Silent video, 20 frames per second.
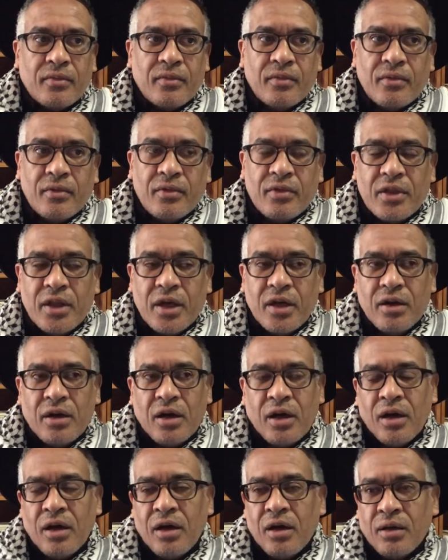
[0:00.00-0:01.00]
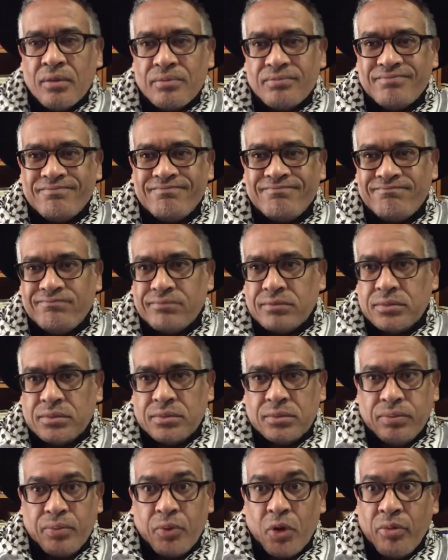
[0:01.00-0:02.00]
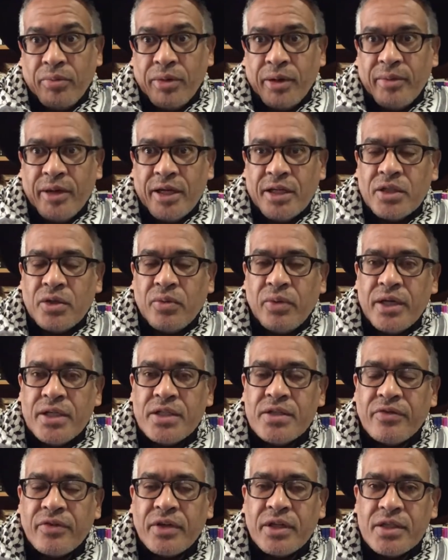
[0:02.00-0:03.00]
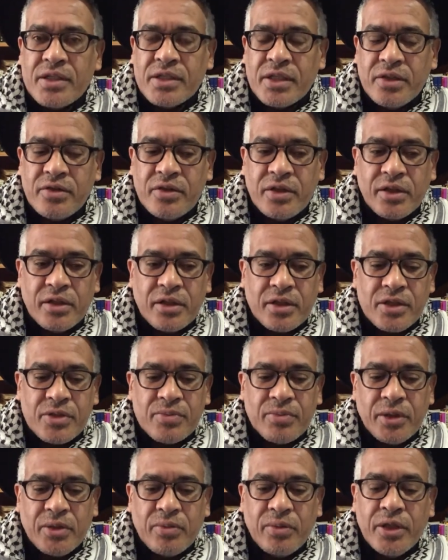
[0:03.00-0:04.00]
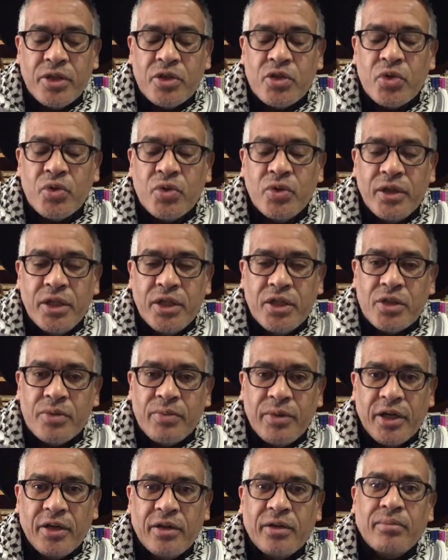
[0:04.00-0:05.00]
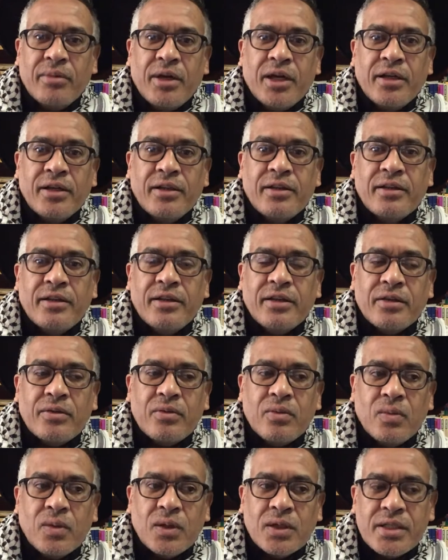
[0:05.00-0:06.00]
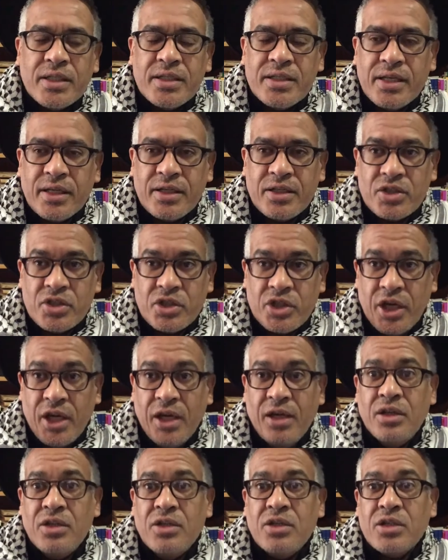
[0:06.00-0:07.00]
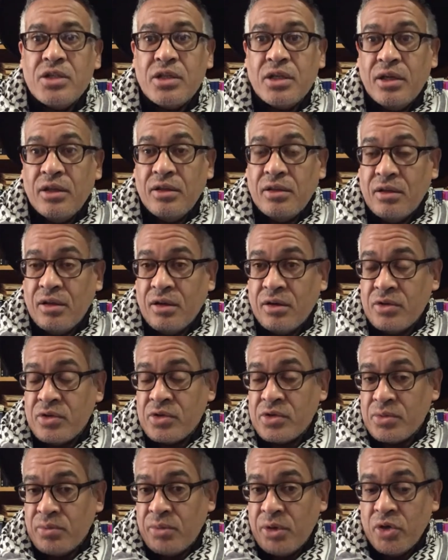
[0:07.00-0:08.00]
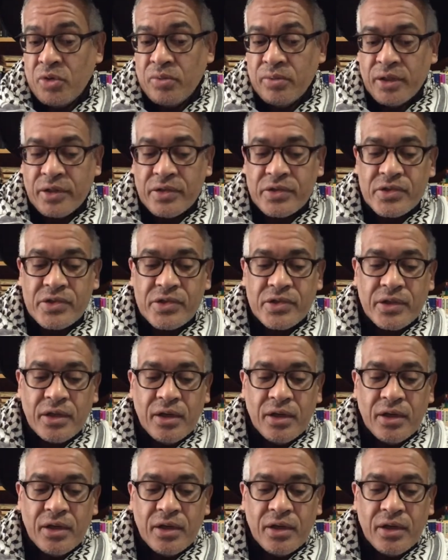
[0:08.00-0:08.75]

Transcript: there are problematic ways of considering this, but we do need to bear in mind that what is exchanged in those moments